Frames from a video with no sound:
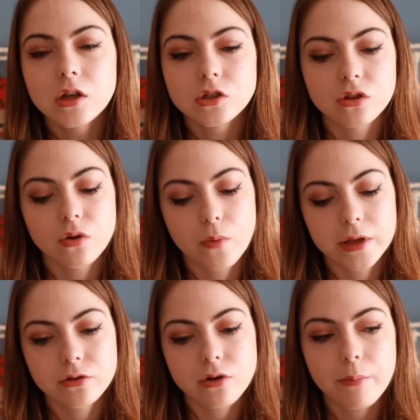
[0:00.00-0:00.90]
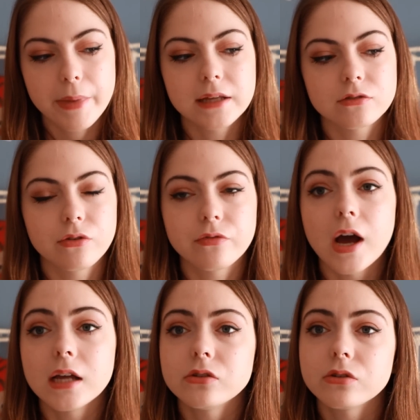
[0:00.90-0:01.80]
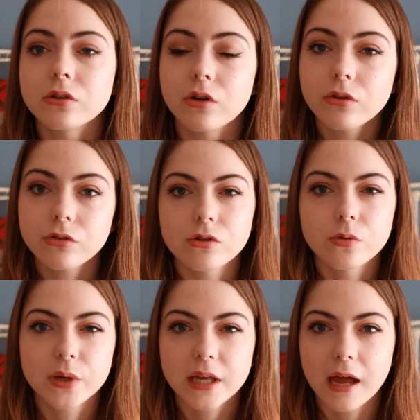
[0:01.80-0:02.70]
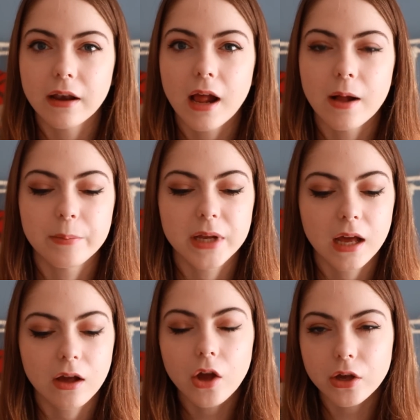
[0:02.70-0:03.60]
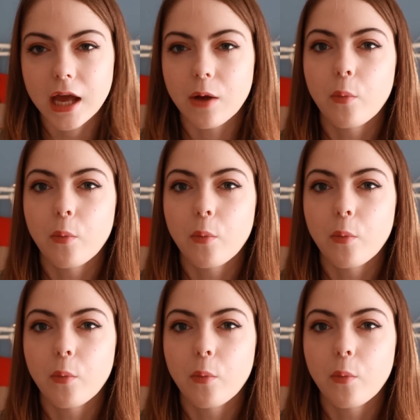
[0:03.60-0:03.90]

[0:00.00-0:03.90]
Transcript: so that when you come back to revise, you can go through them again and be like, okay,